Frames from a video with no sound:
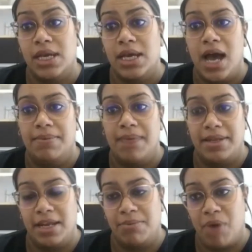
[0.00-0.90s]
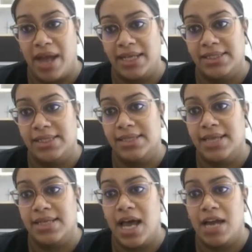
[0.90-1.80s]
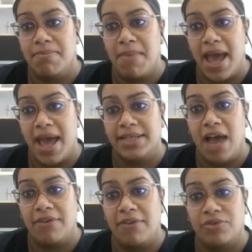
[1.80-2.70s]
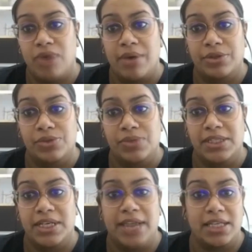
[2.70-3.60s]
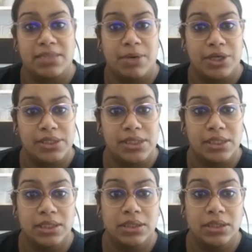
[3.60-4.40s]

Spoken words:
And in brackets, it says unmanned after hours retail gas bars.